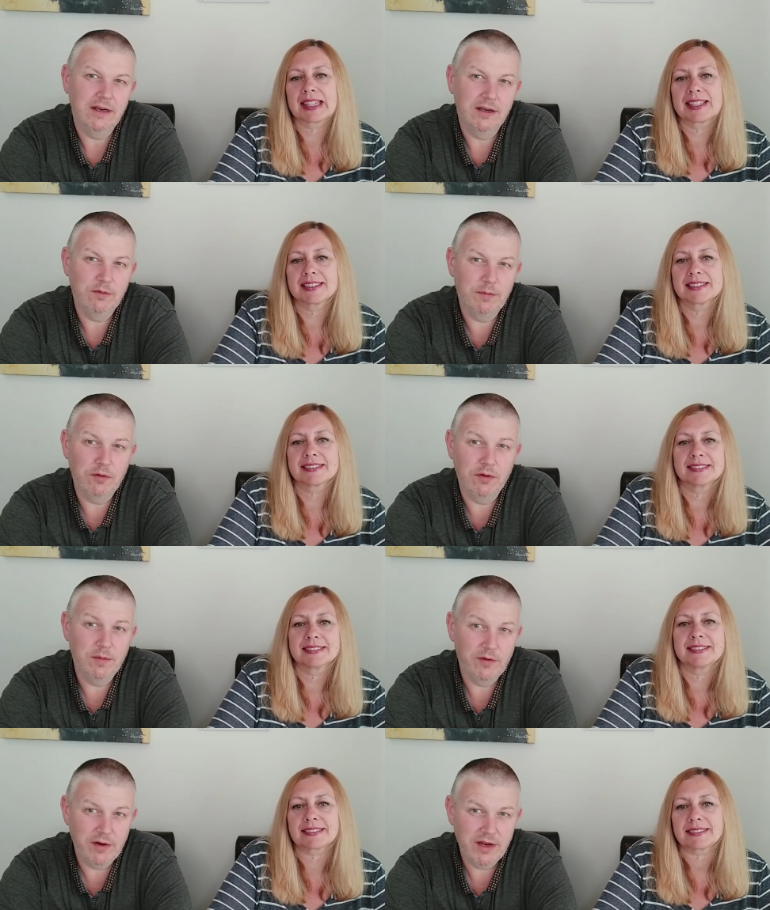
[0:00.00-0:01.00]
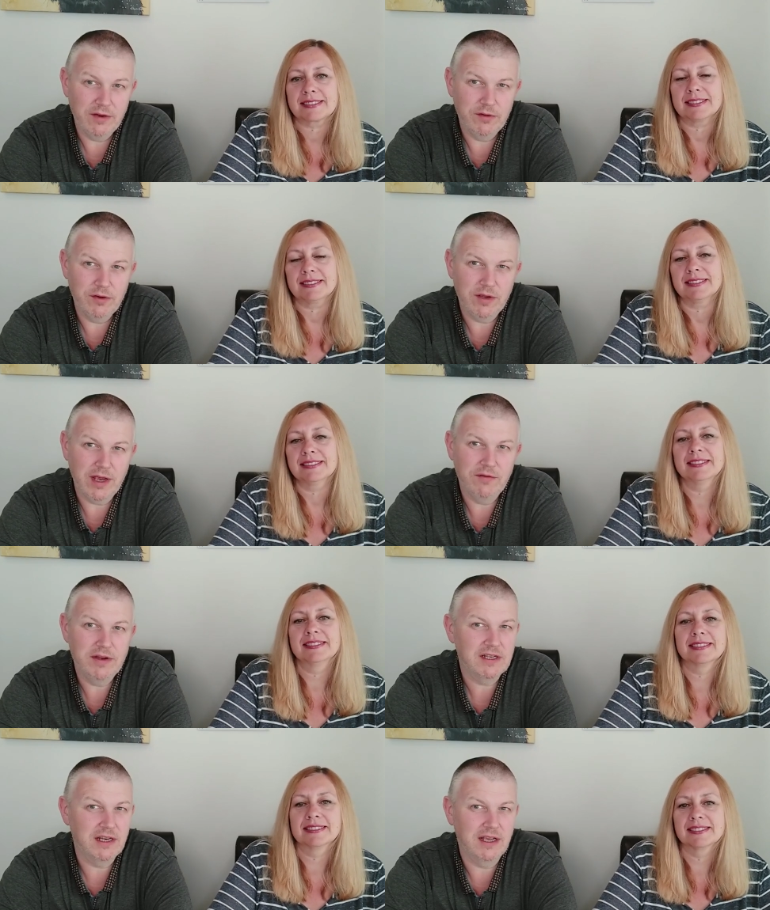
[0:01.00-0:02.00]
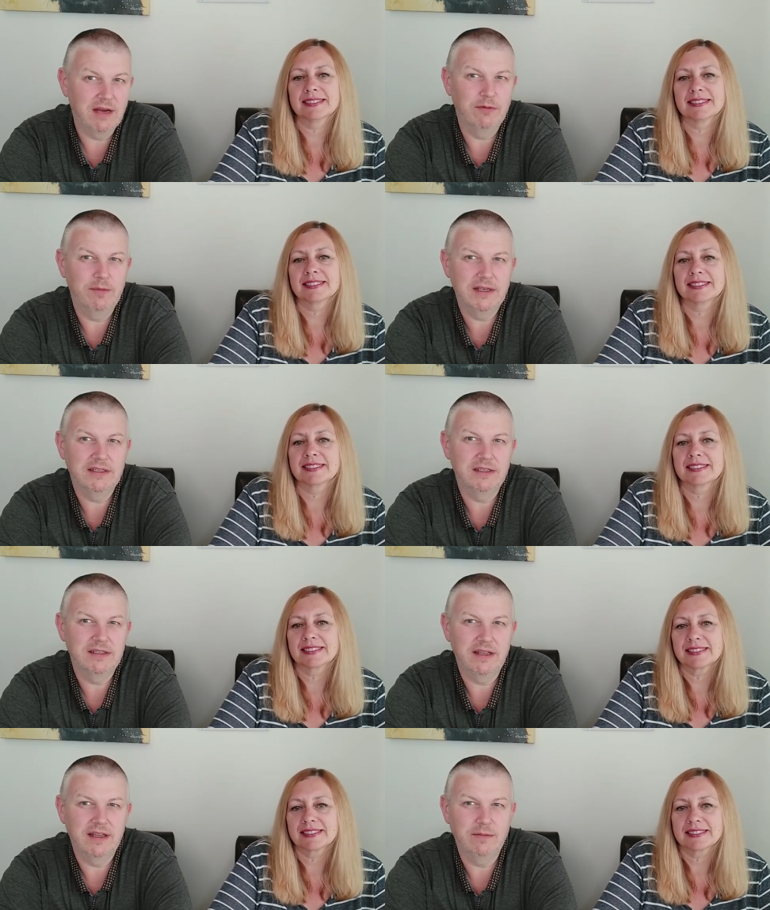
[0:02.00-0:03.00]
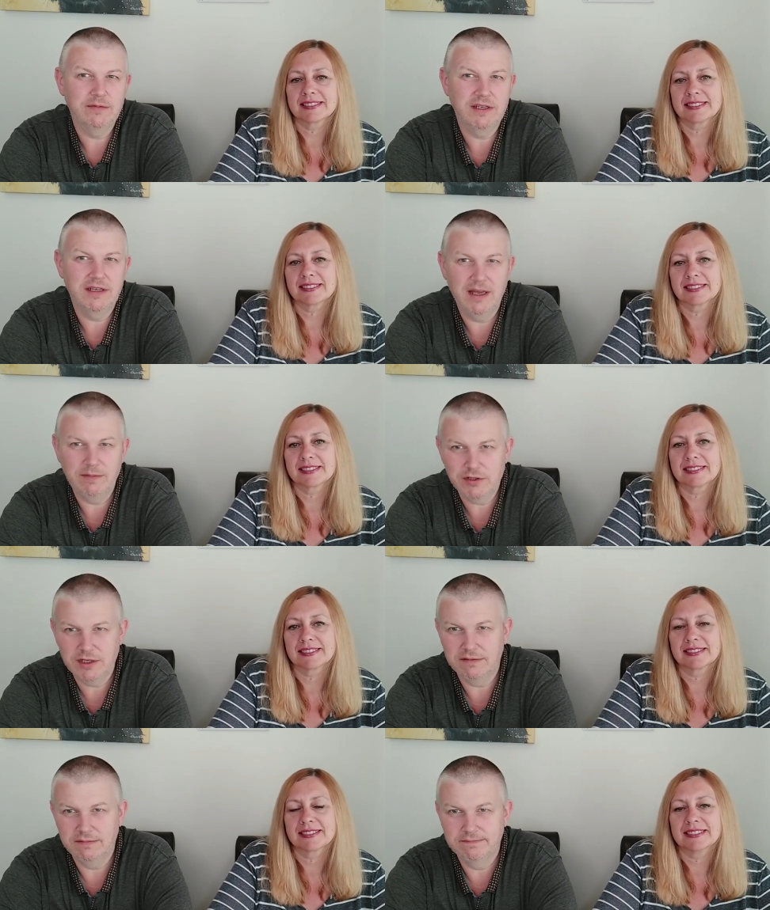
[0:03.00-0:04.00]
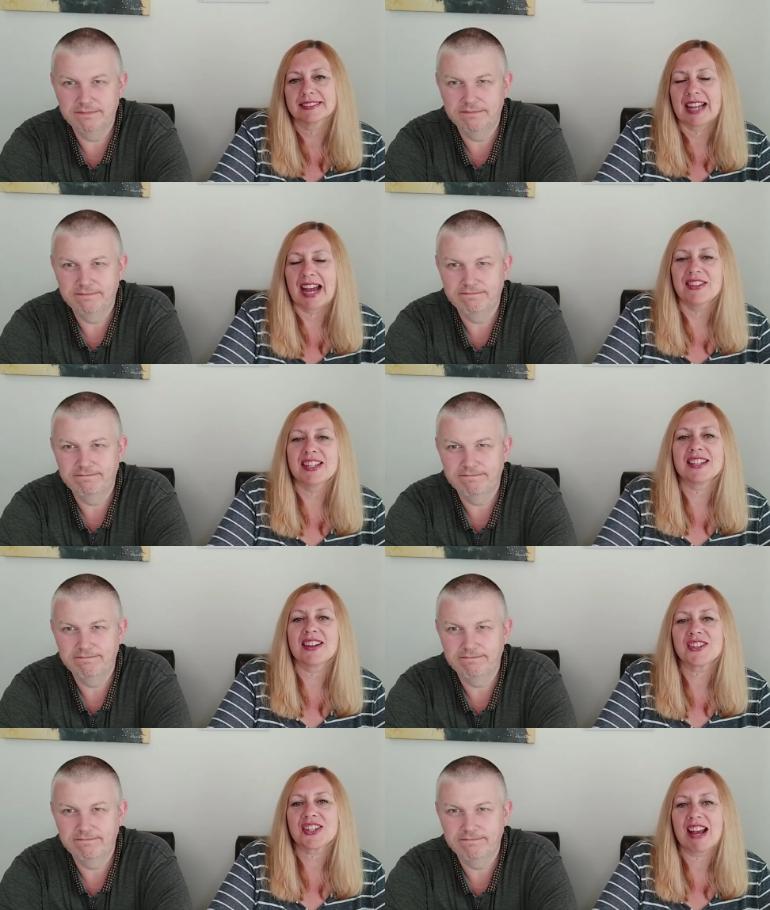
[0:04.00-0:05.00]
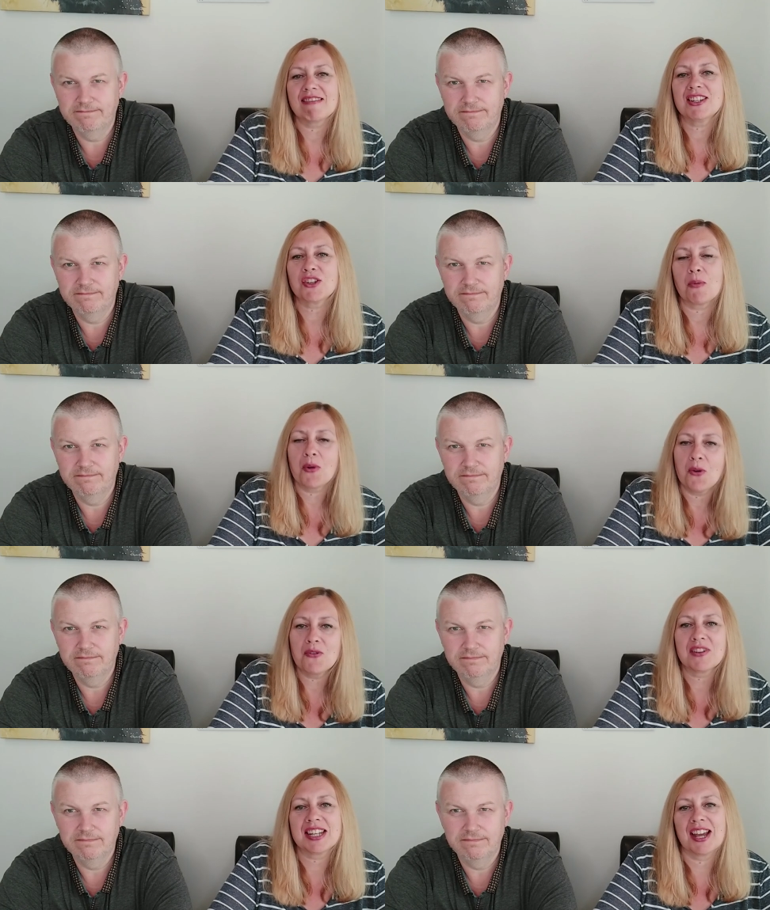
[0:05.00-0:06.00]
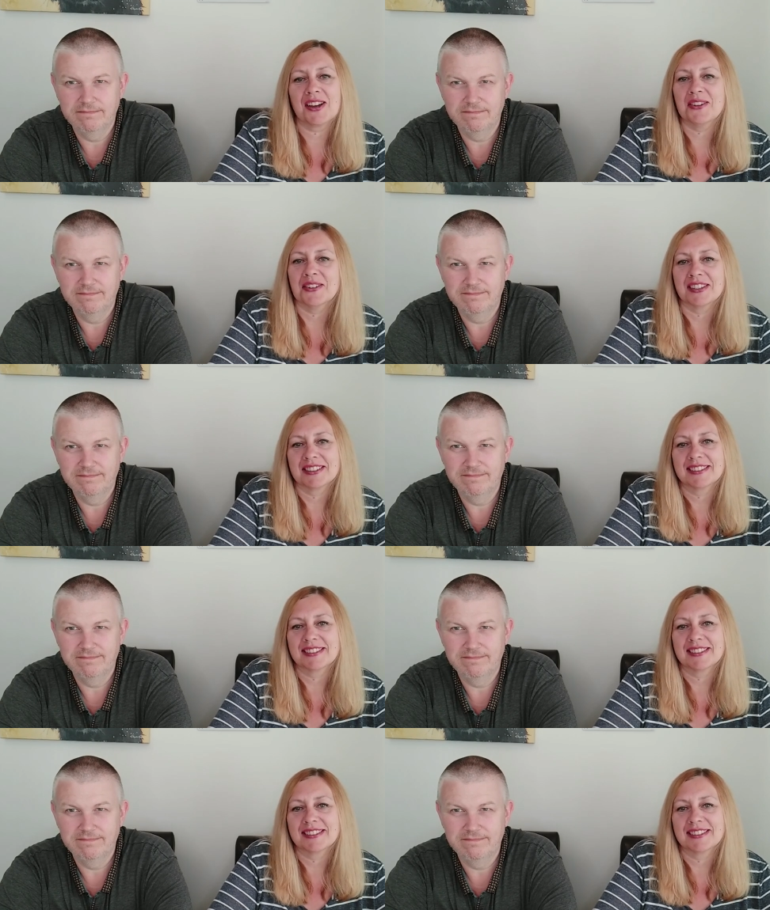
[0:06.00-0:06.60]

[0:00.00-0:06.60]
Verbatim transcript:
Speaker 1: Hi, we're Paul and Marie, a UK reselling couple based in Southampton in Hampshire.
Speaker 2: And this is our charity shop haul video.